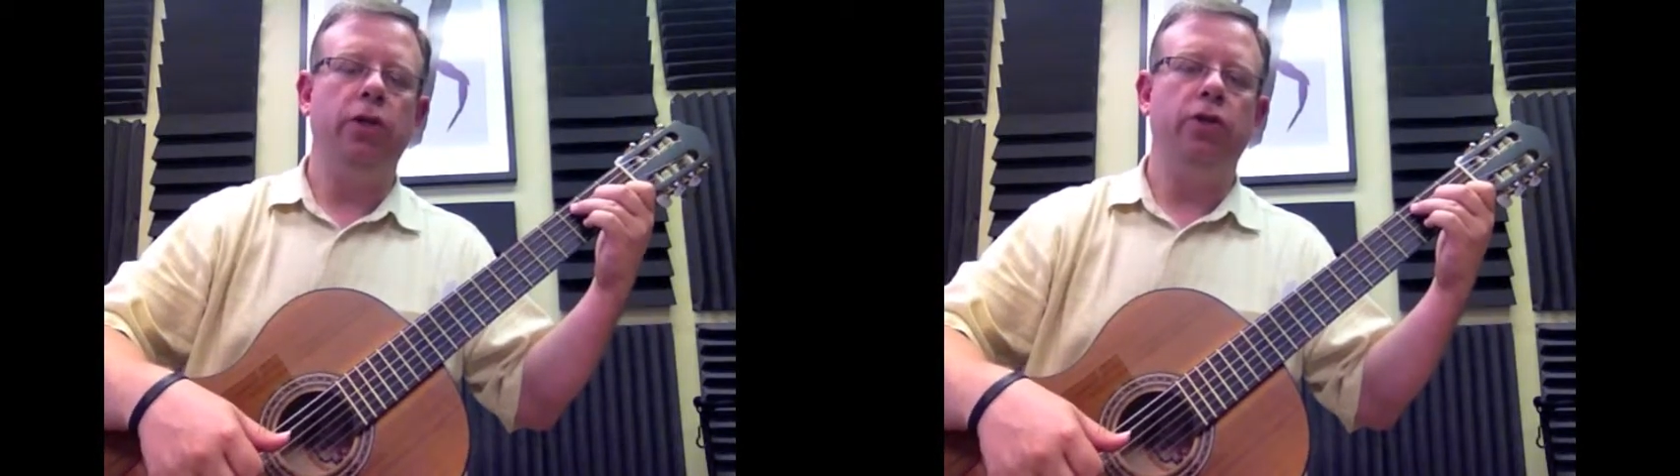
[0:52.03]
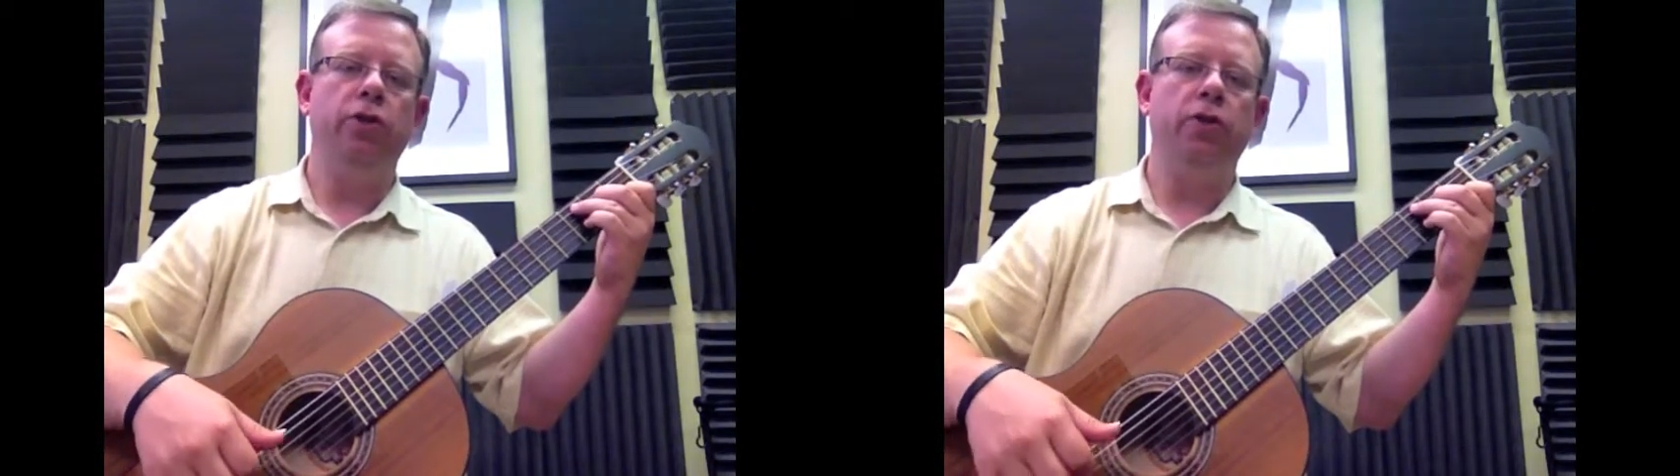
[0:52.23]

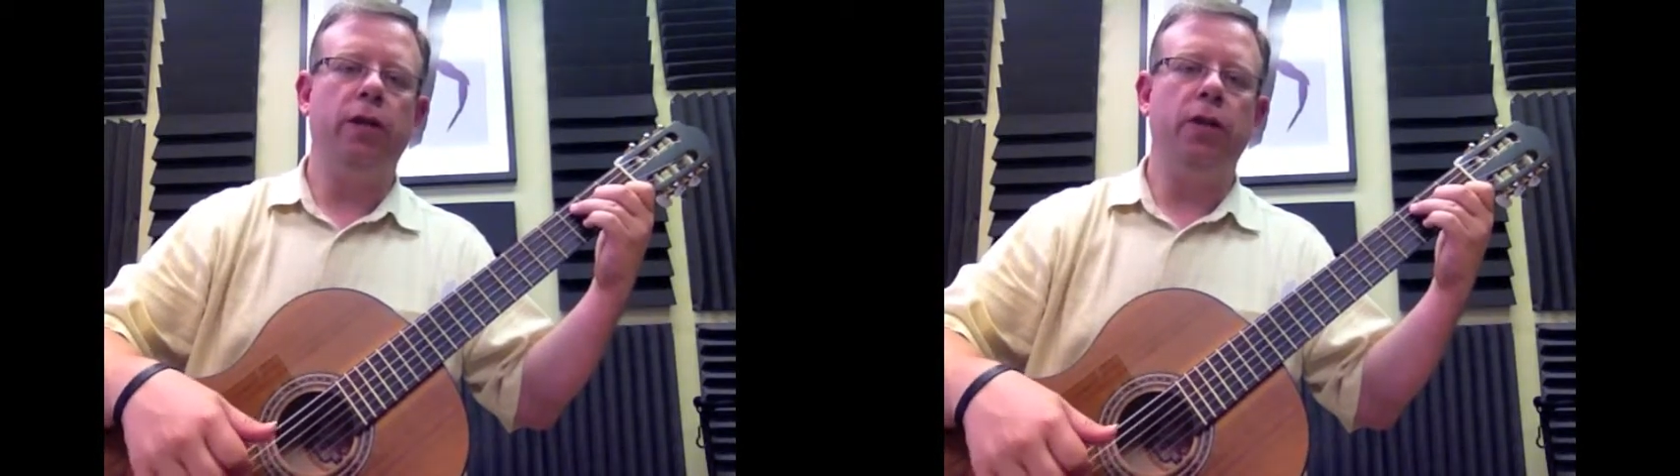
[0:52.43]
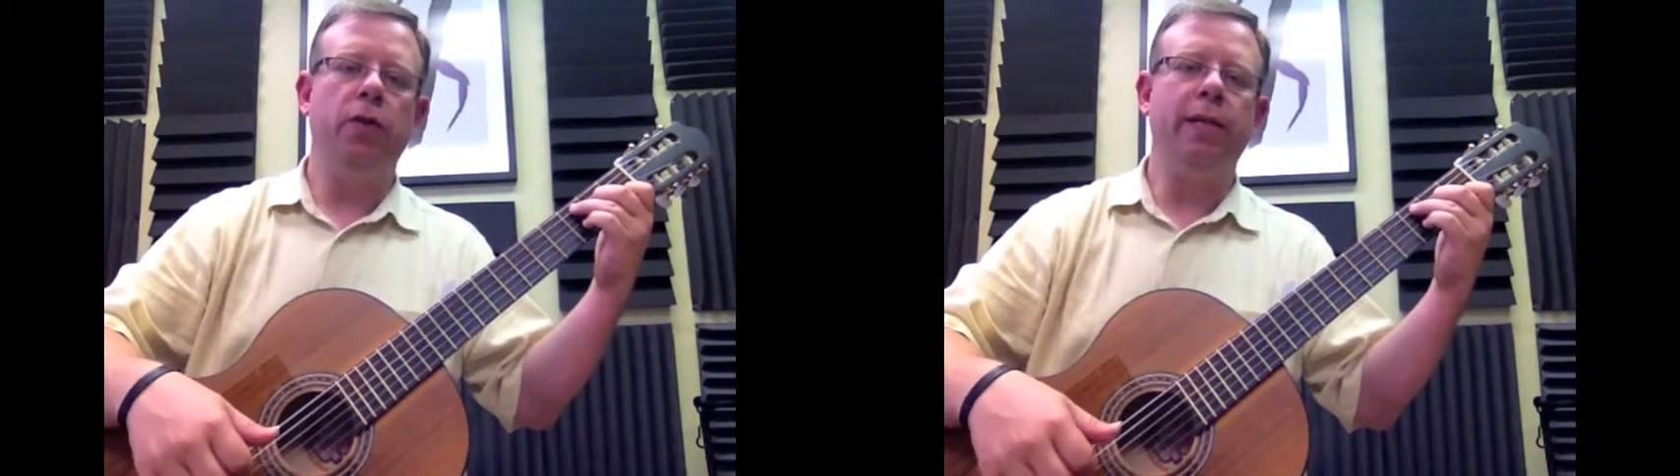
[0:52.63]
just so
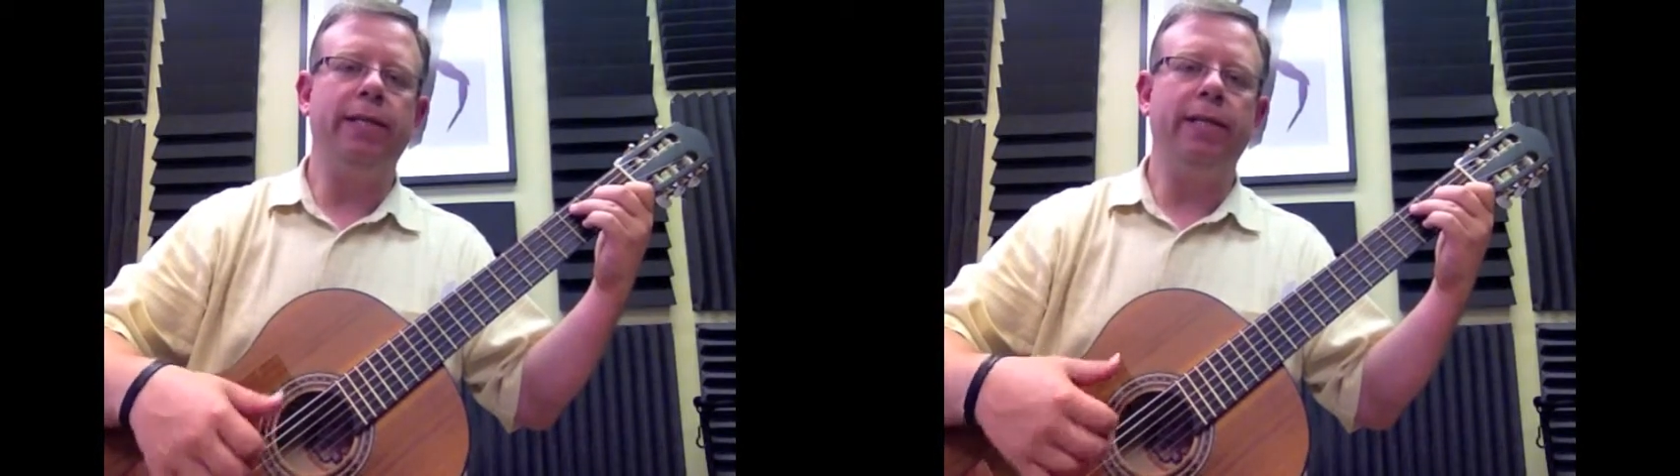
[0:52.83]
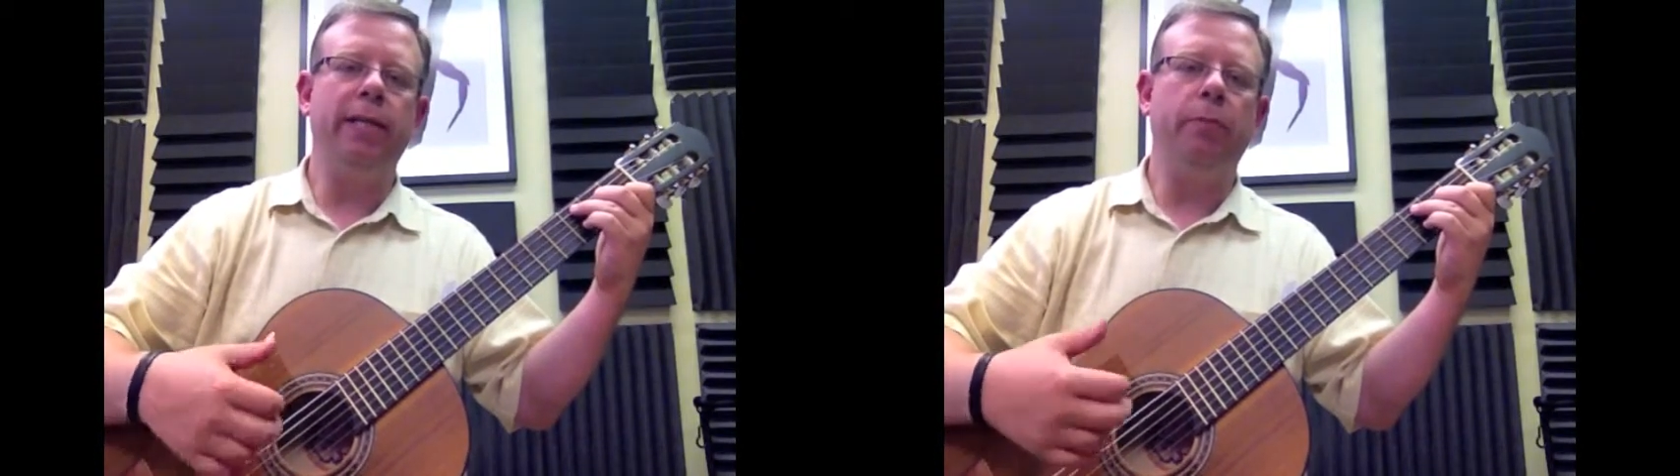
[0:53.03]
that you can
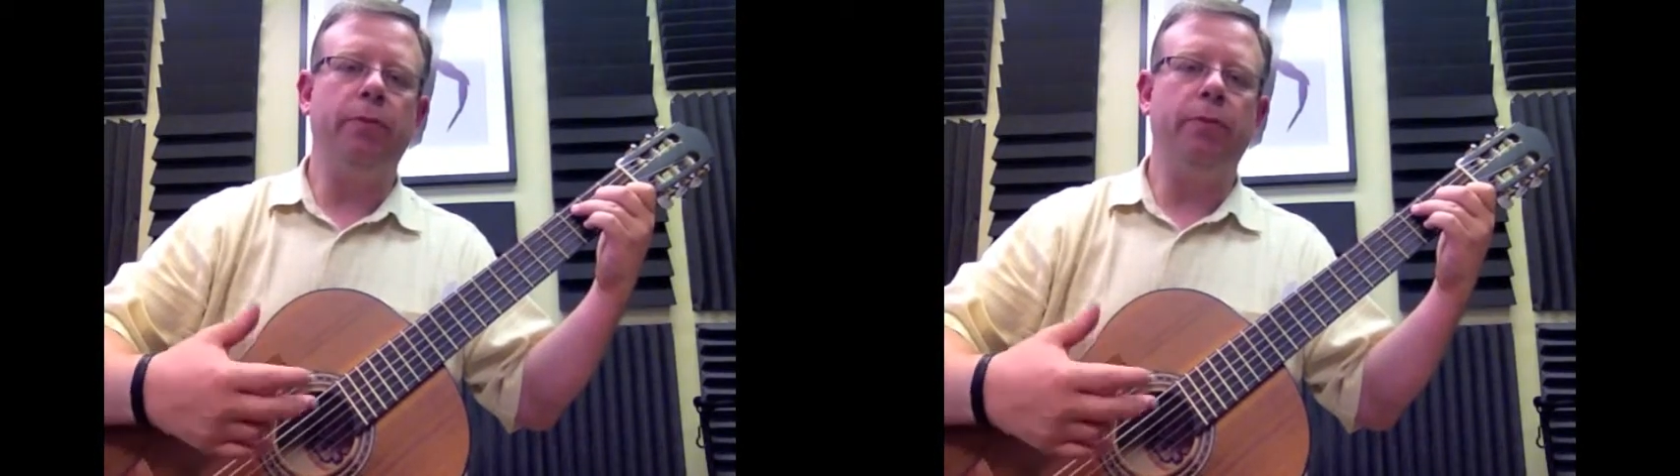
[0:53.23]
see the